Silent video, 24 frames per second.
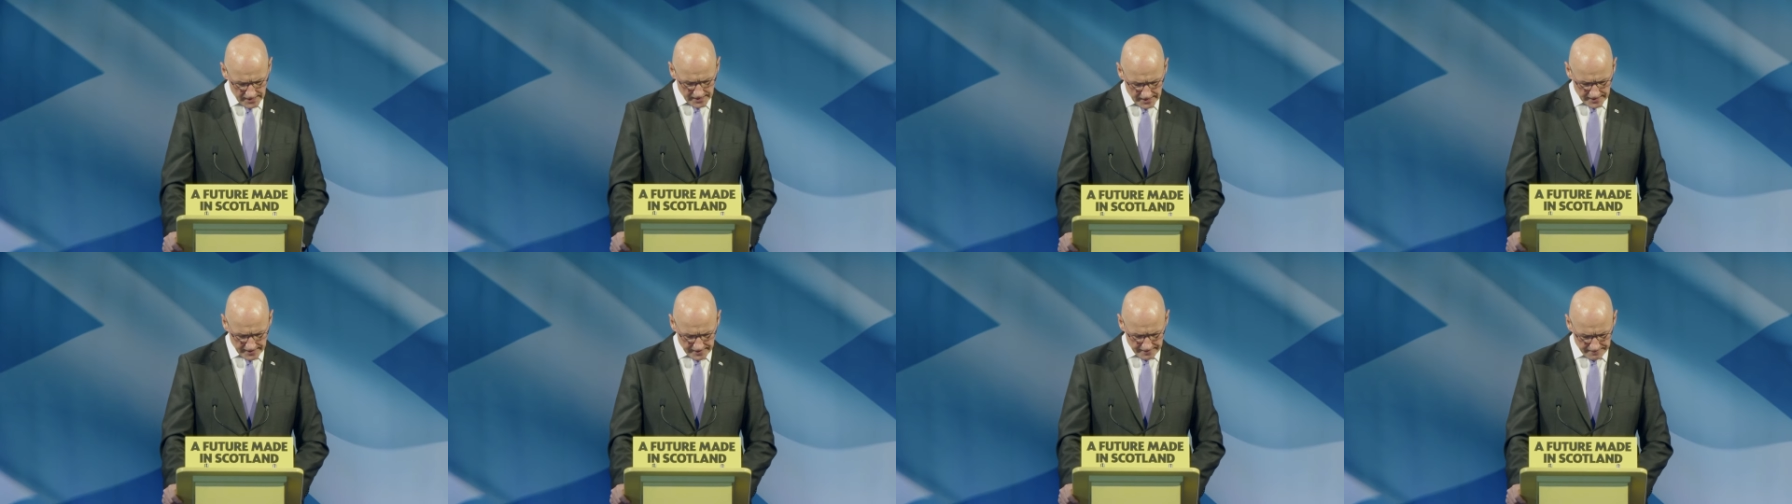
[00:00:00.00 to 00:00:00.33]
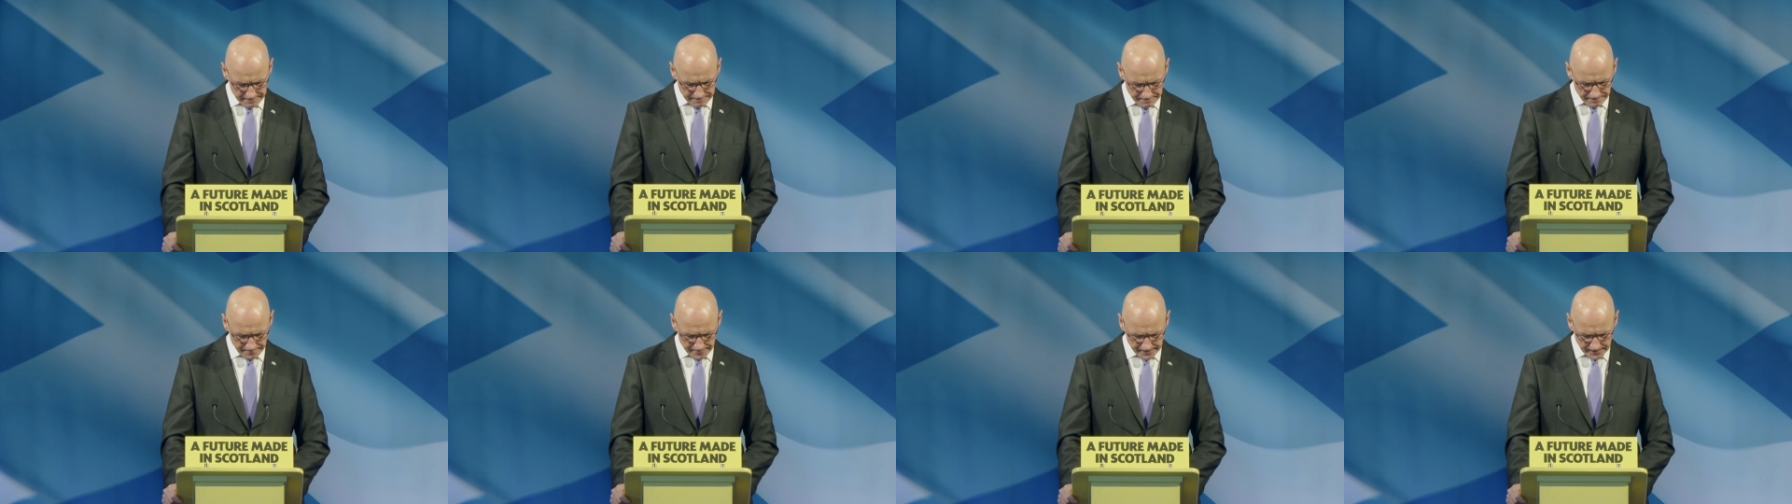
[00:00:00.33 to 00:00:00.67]

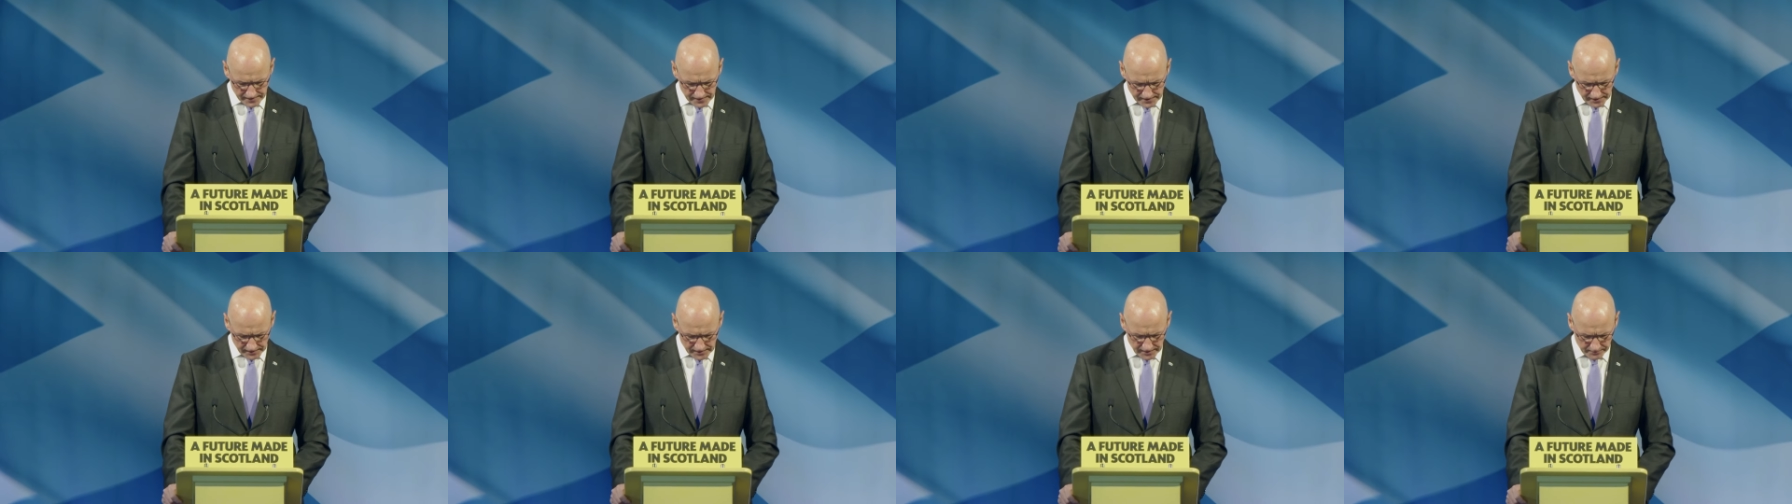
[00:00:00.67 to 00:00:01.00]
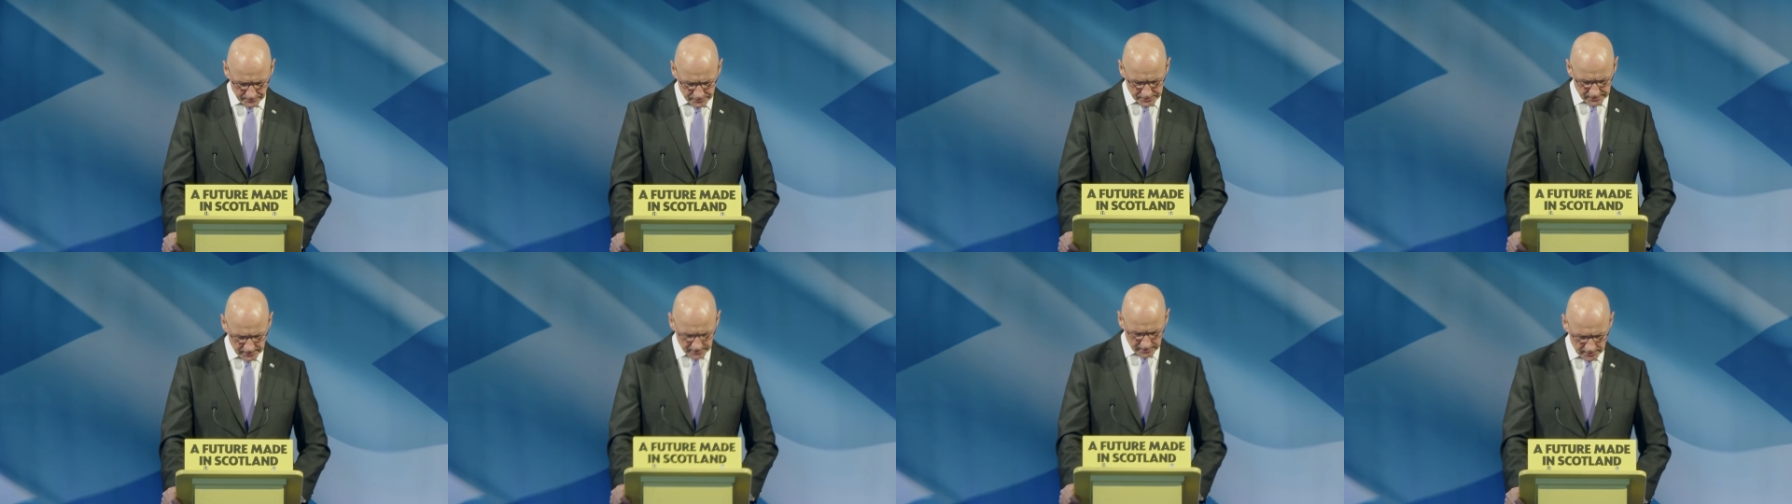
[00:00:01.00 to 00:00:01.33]
Can I come
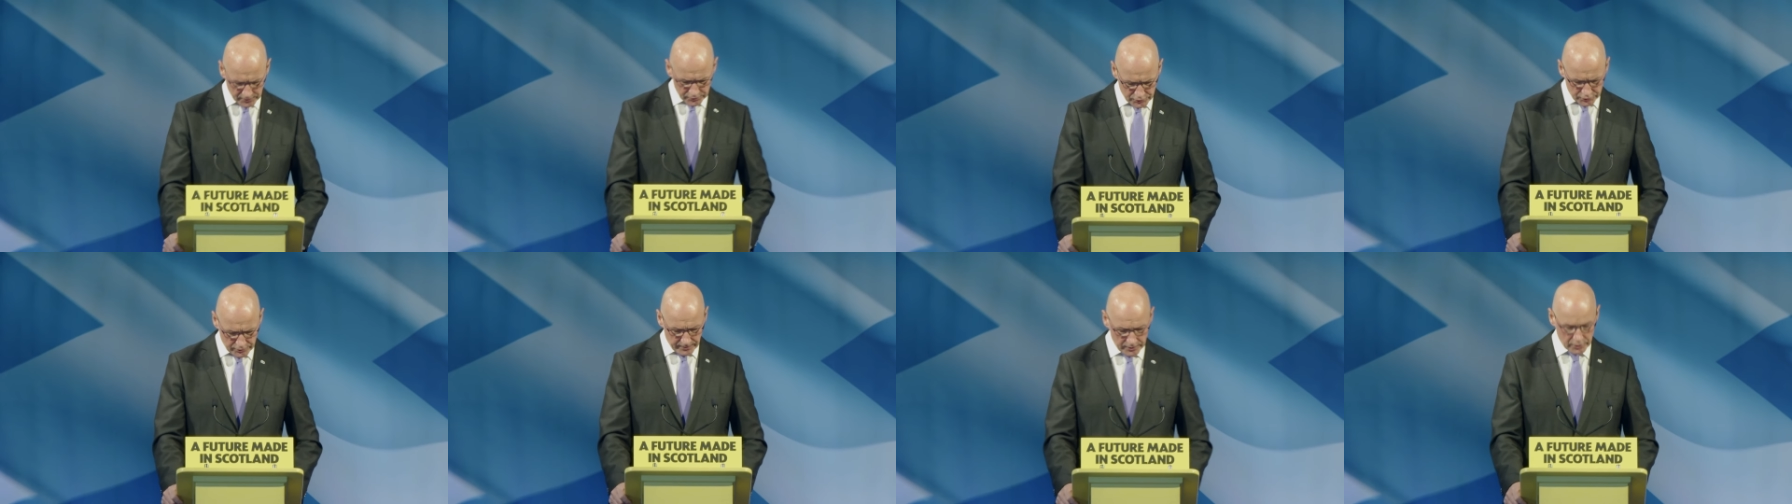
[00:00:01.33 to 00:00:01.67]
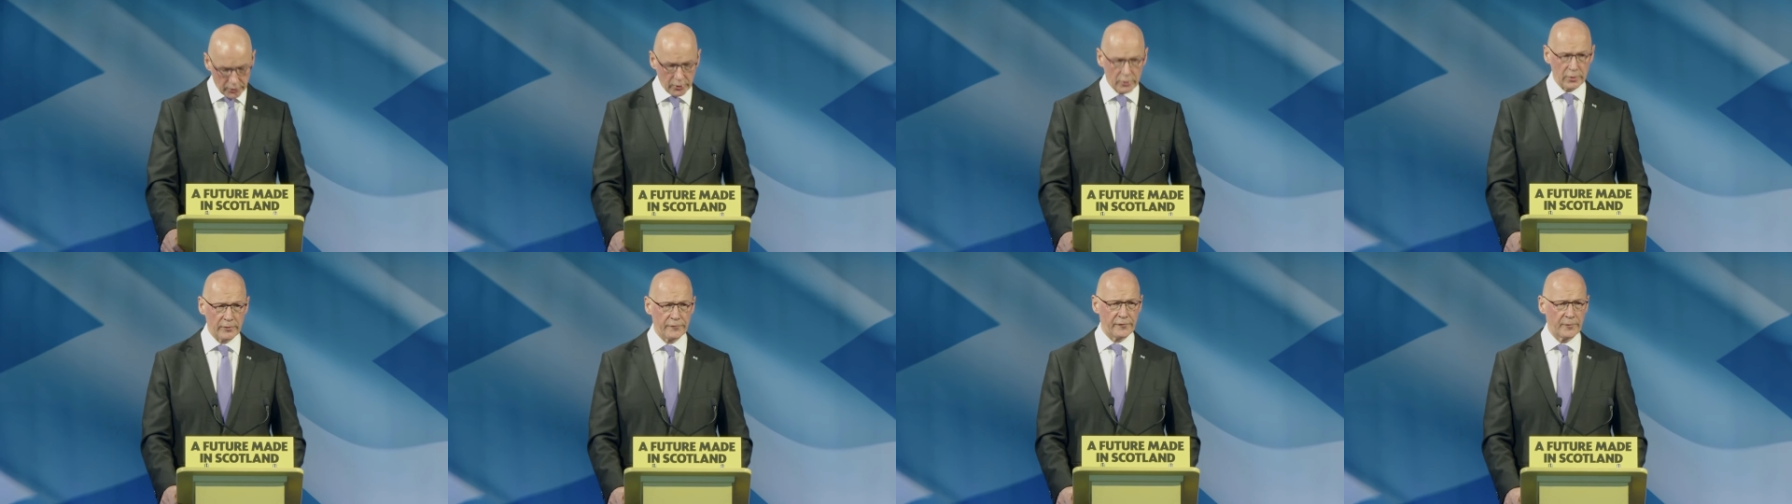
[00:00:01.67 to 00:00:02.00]
to Andrew
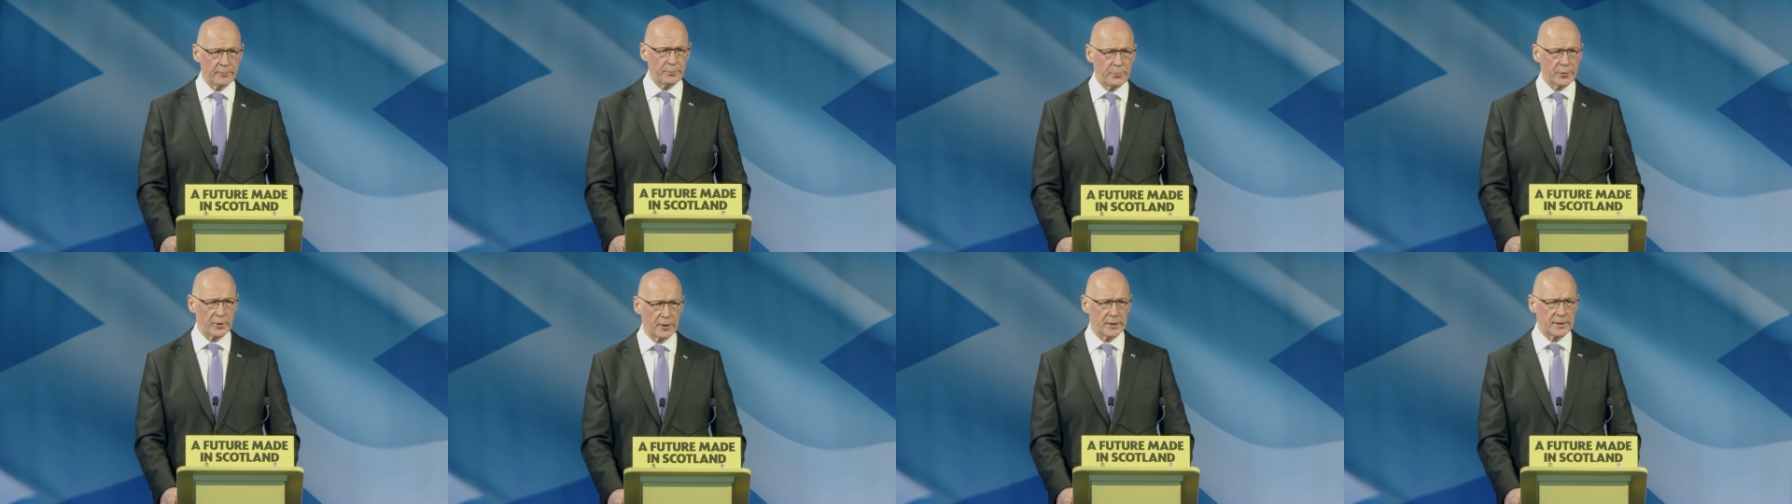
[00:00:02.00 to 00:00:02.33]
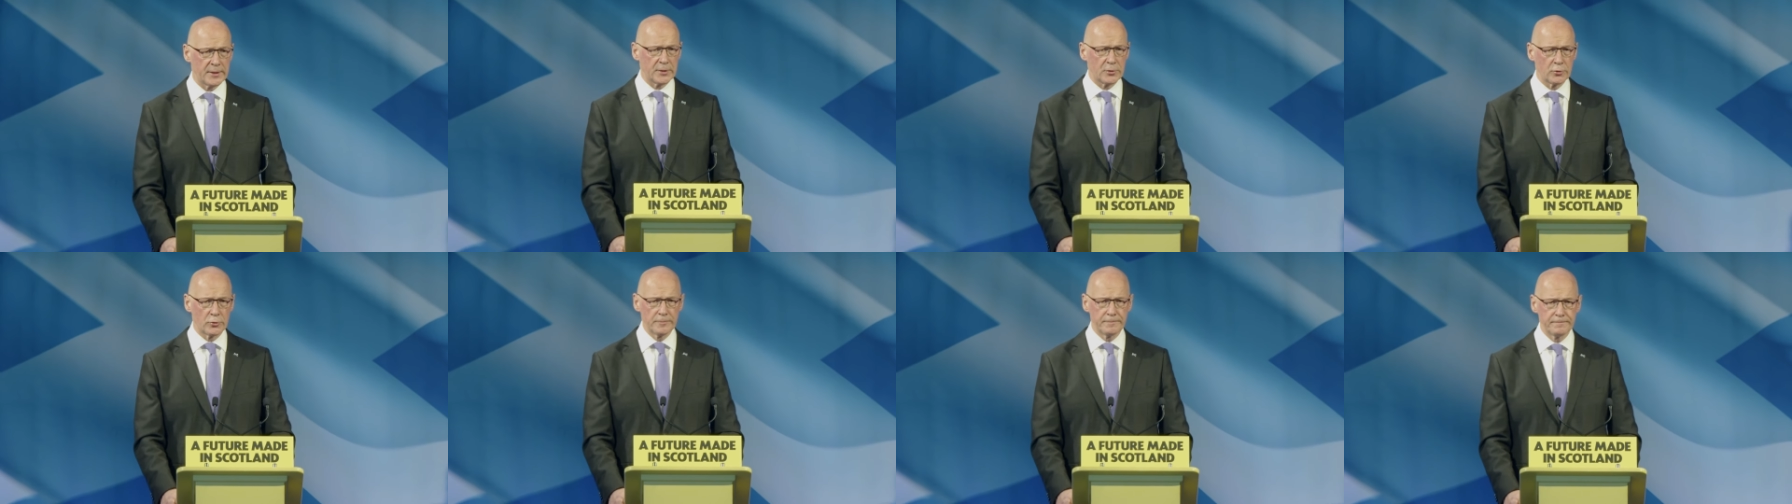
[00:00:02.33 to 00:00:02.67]
MacDonald from
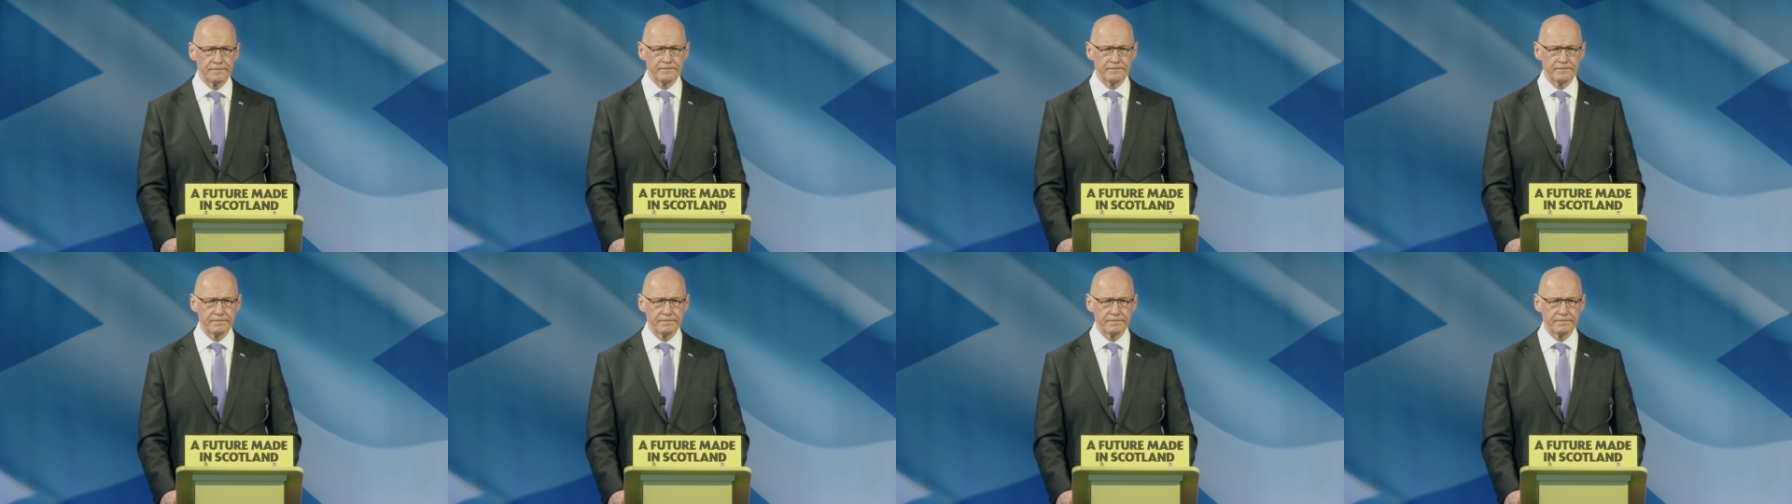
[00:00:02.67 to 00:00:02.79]
Politico?